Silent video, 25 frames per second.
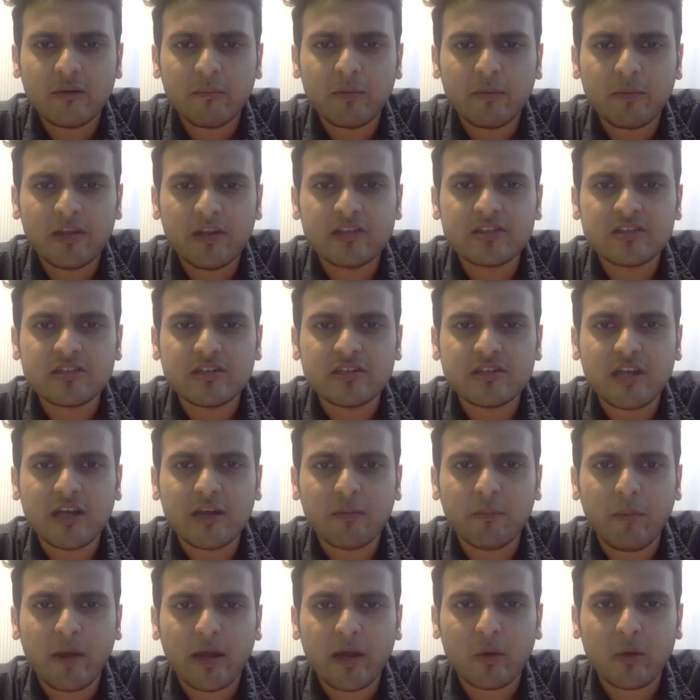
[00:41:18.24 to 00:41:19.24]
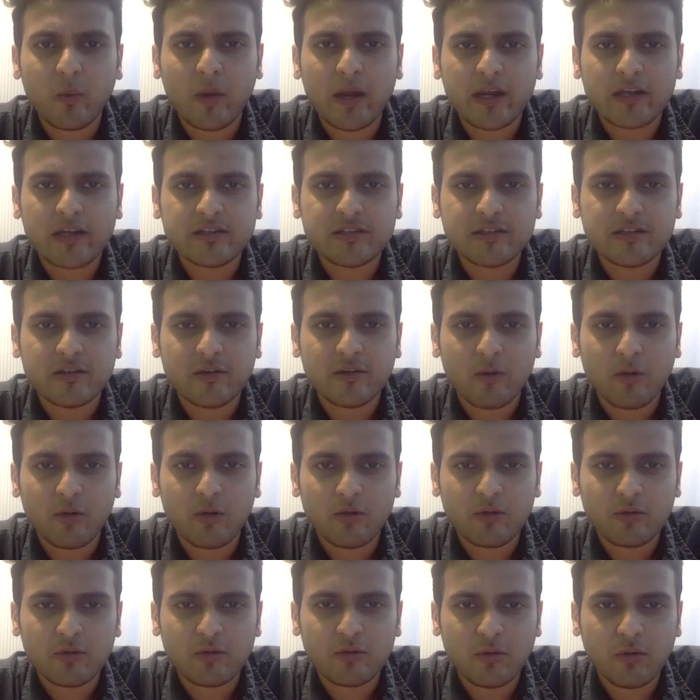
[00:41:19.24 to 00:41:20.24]
please take my question
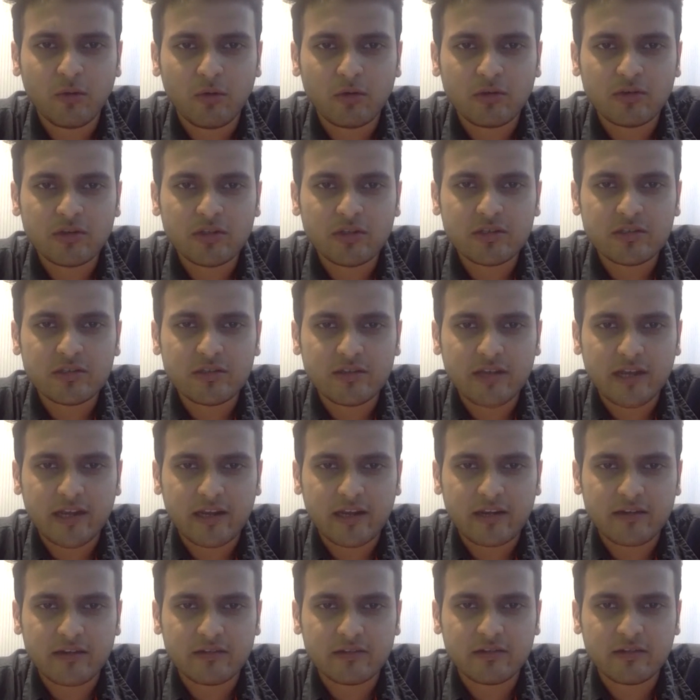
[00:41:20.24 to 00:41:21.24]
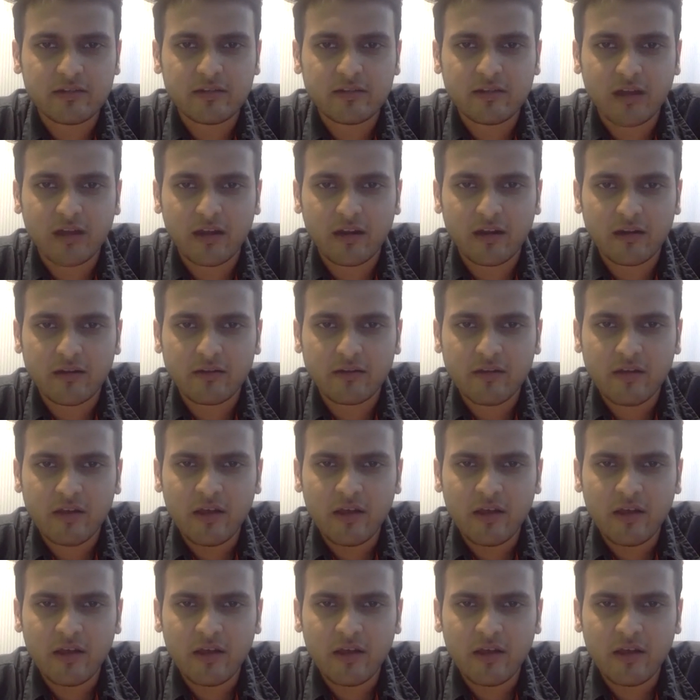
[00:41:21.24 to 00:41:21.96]
also. Just a second, Saransh.